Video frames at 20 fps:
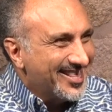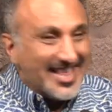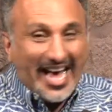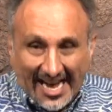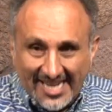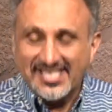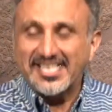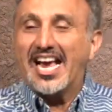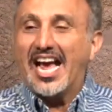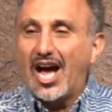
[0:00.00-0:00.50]

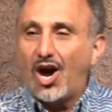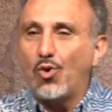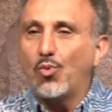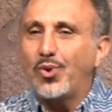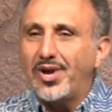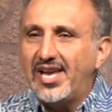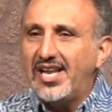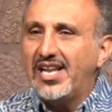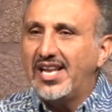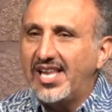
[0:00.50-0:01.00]
That's how
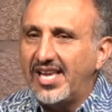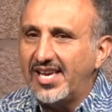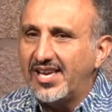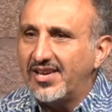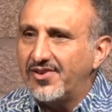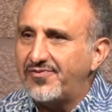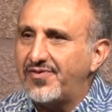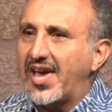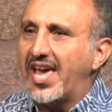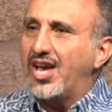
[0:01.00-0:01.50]
we
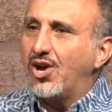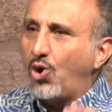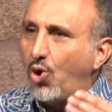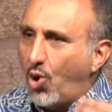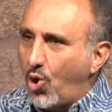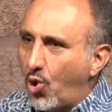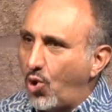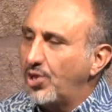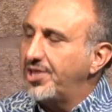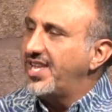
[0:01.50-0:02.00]
live a
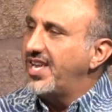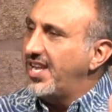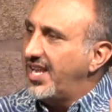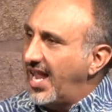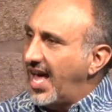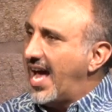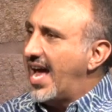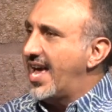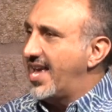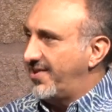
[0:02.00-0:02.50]
holy
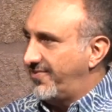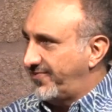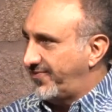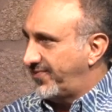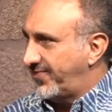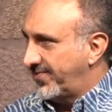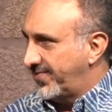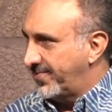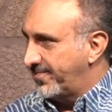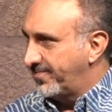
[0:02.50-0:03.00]

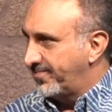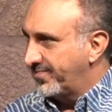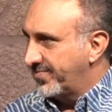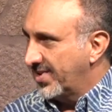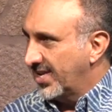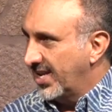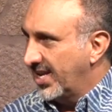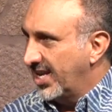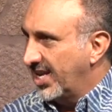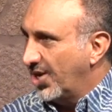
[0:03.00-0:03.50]
life.
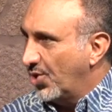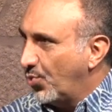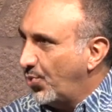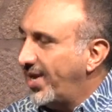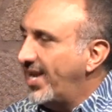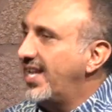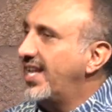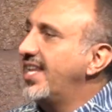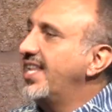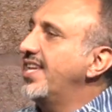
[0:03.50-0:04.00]

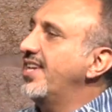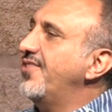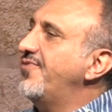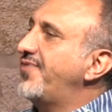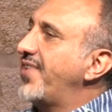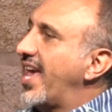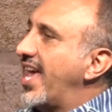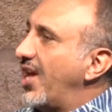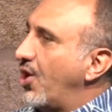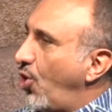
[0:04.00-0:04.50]
We live
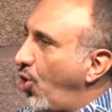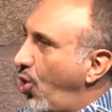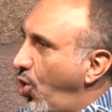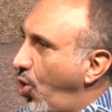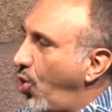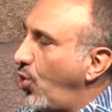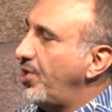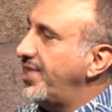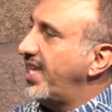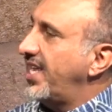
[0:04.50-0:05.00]
a
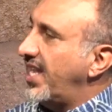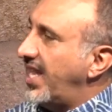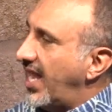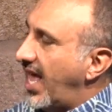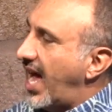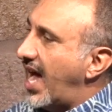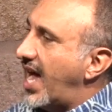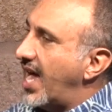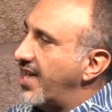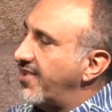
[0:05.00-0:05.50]
holy
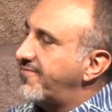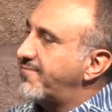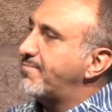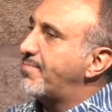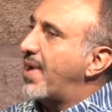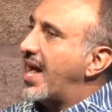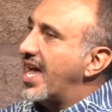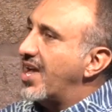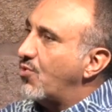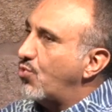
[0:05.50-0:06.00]
life
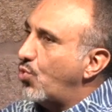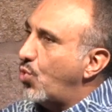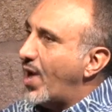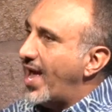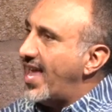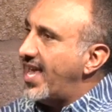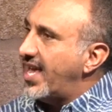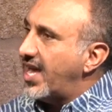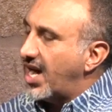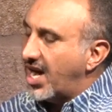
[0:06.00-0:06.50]
by
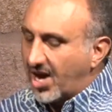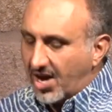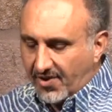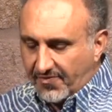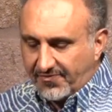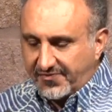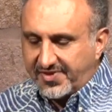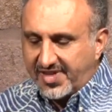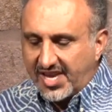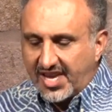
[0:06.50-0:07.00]
way
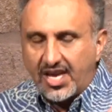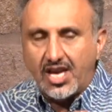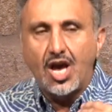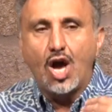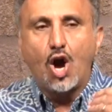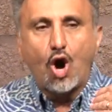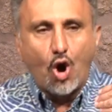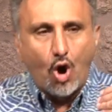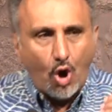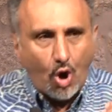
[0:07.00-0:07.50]
of the
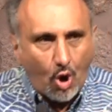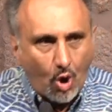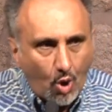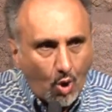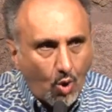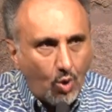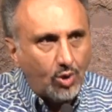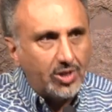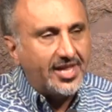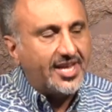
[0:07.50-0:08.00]

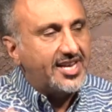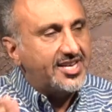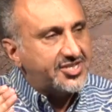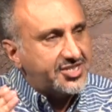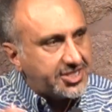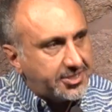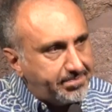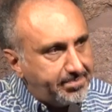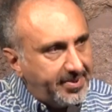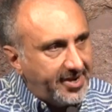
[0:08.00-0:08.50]
Holy
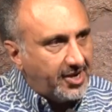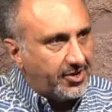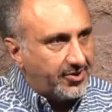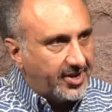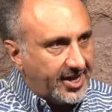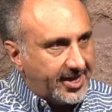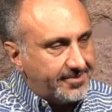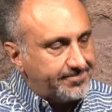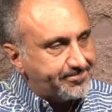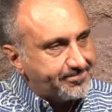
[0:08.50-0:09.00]

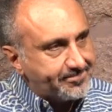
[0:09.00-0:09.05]
Spirit